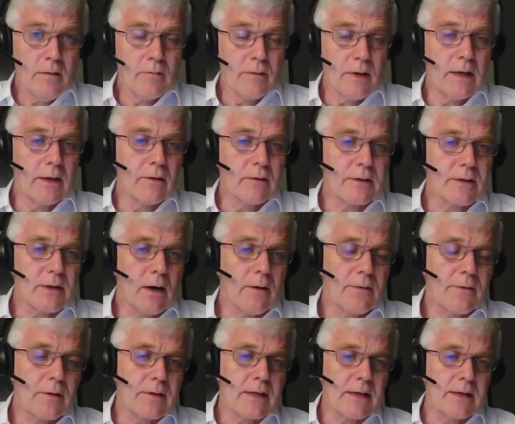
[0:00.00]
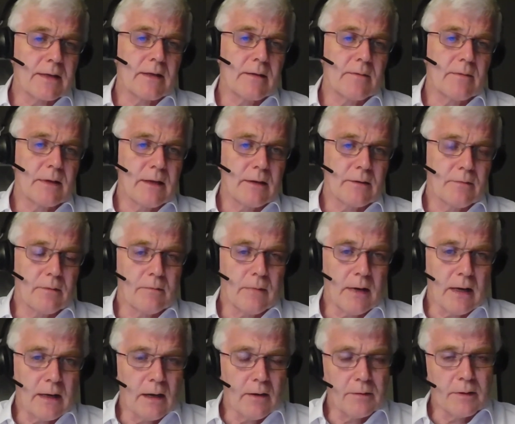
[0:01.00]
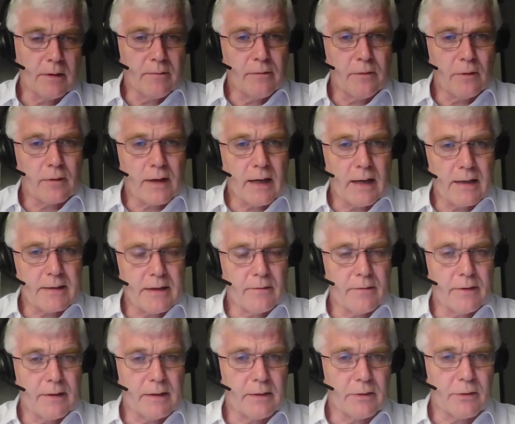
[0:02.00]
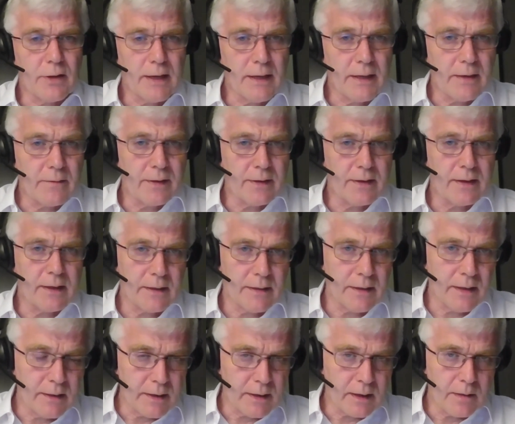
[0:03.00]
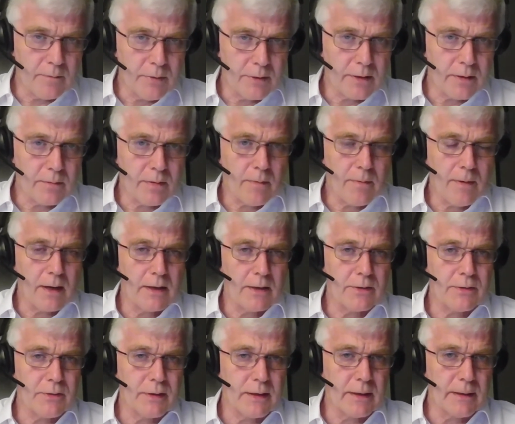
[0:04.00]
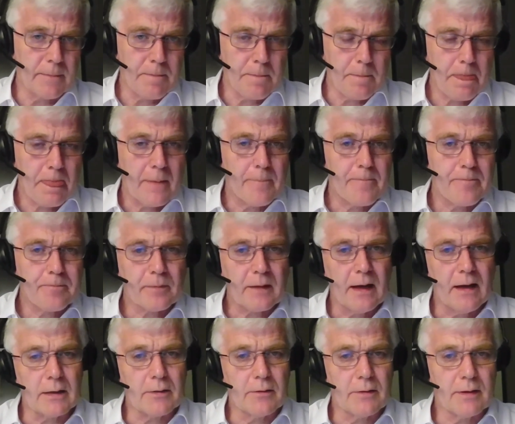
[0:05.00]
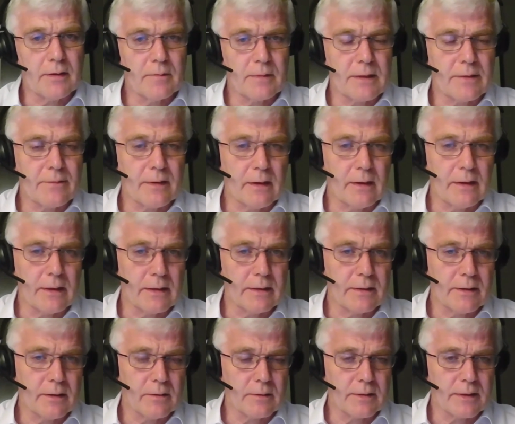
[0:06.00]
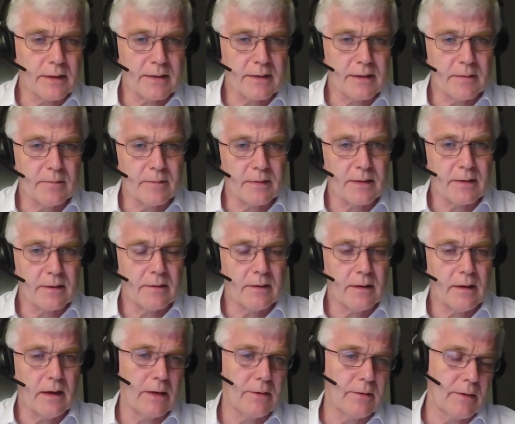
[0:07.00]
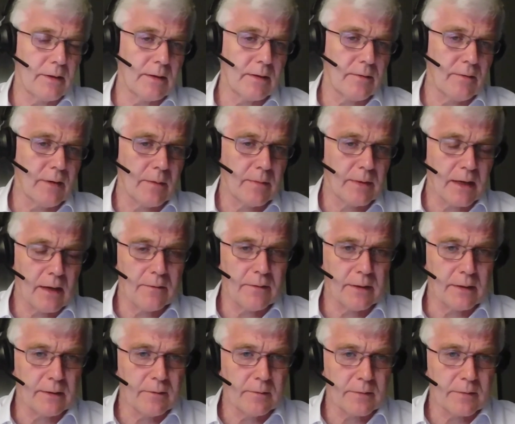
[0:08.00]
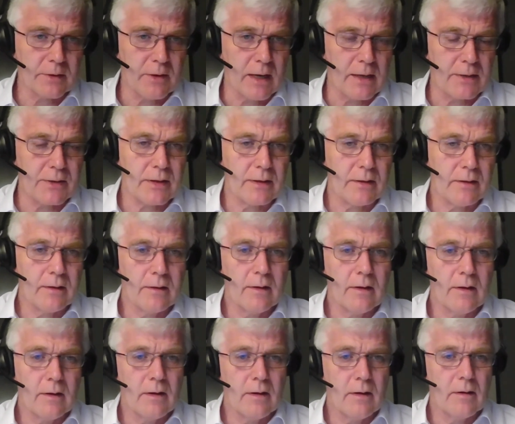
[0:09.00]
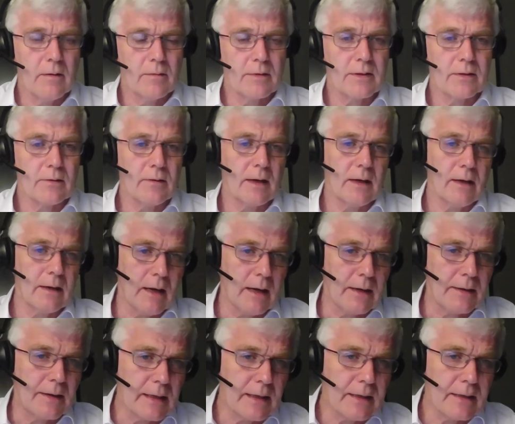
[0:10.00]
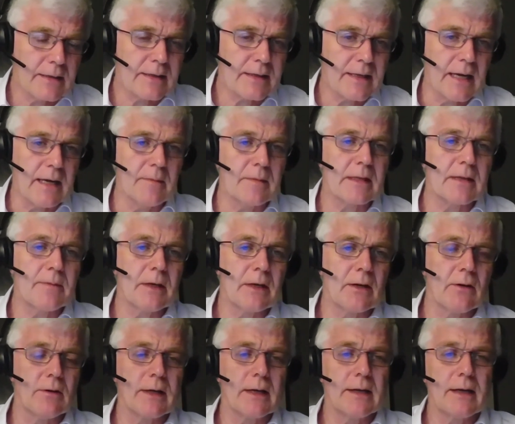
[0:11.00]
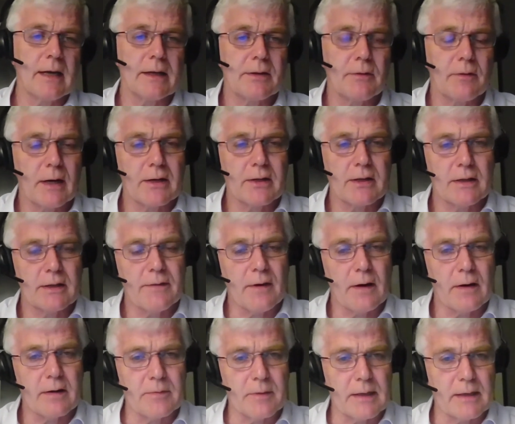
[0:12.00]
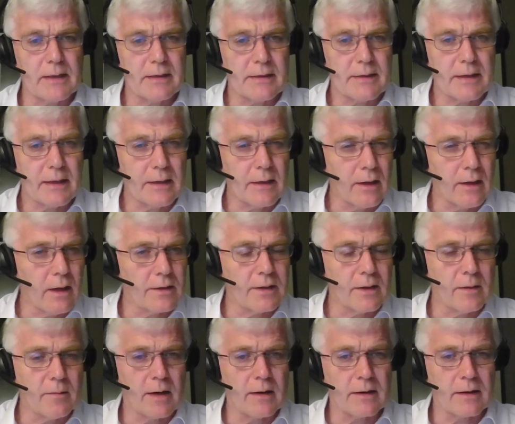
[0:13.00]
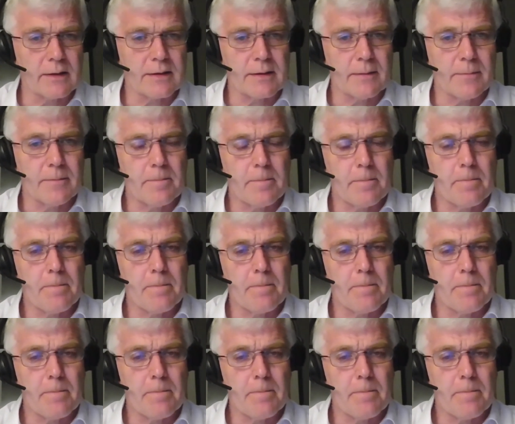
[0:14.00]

really good software systems that allow them forecast everything, trade everything, and then they can put their proprietary algorithms, if you like, into those systems rather than developing everything from scratch. So I think it seems to be going in that direction as far as we can see in a lot of the markets.